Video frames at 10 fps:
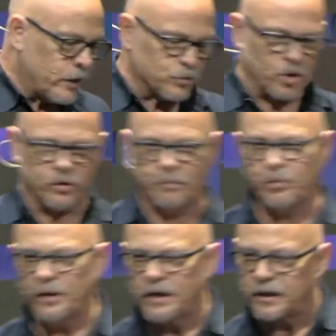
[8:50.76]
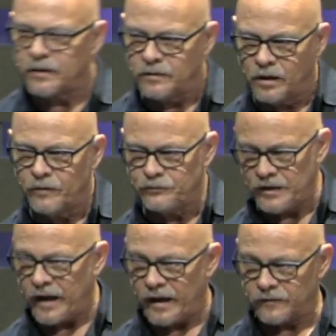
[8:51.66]
or was on the brink of
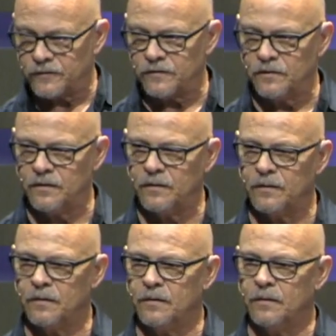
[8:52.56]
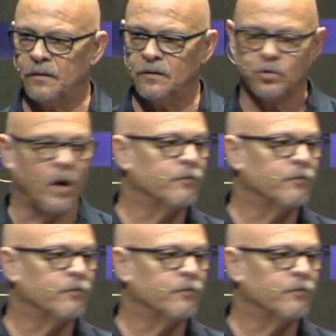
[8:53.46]
death, 12